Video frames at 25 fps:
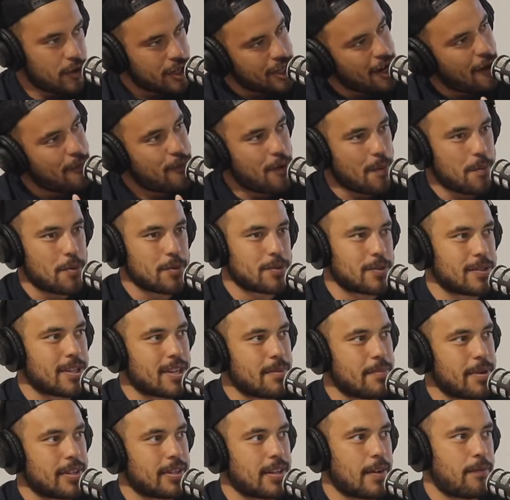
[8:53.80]
football's a
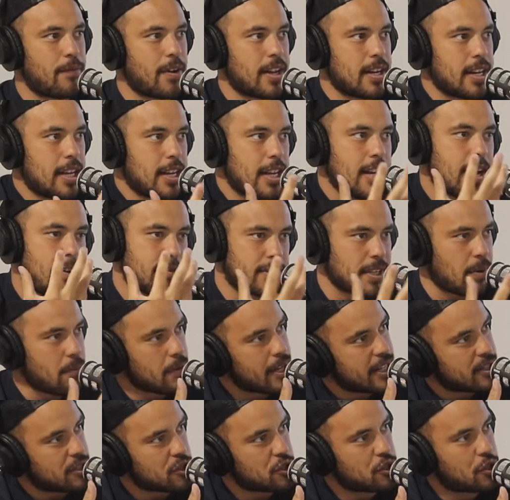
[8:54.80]
little bit different. If
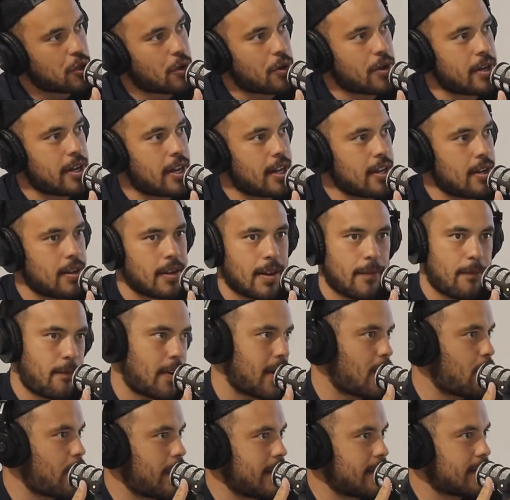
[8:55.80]
someone gets a shot on you, and you're like,
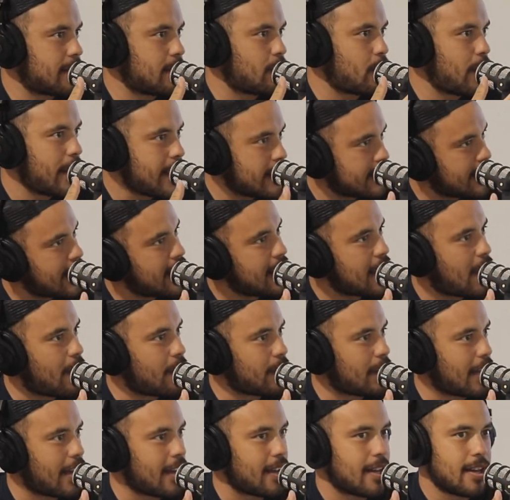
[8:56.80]
"Fuck, where's he
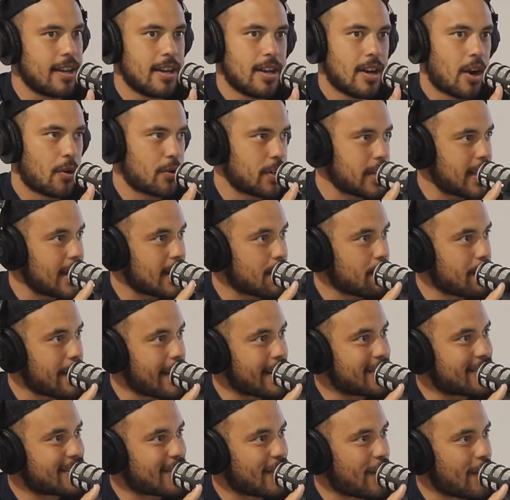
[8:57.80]
going?" I want to get
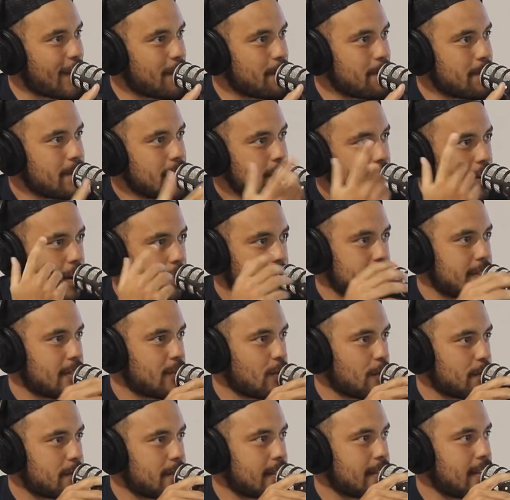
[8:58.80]
him next time.
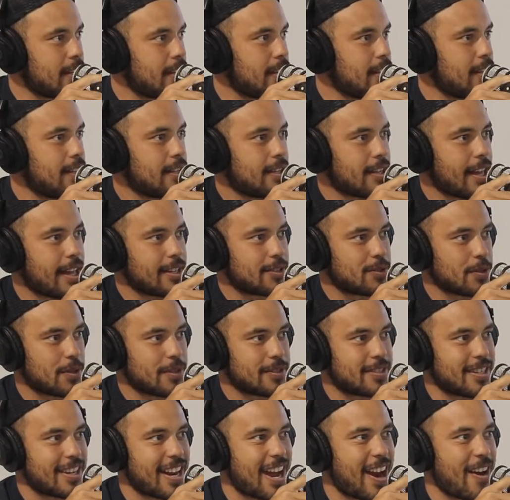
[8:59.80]
Obviously, North Sydney, that
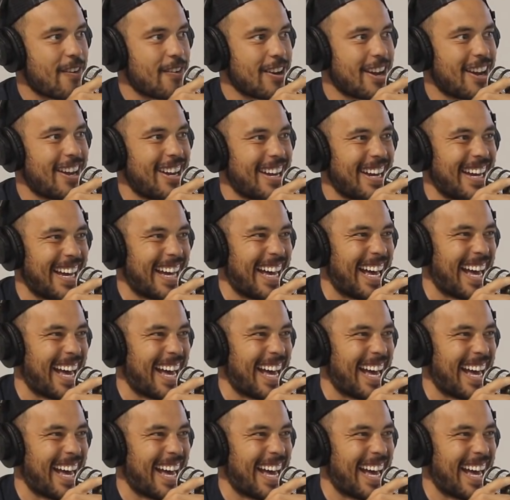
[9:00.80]
sort of scenario.